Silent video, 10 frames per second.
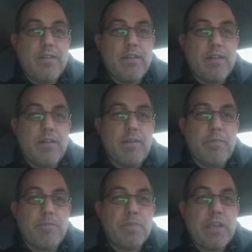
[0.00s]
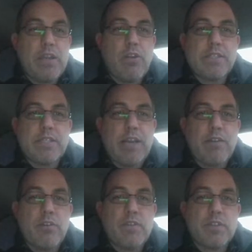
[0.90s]
And honestly, I don't know
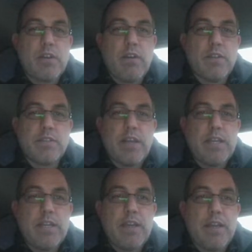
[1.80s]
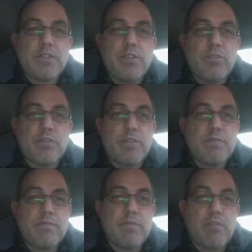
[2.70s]
if this car has IDX2s or
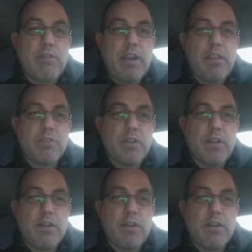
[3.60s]
regulars on here.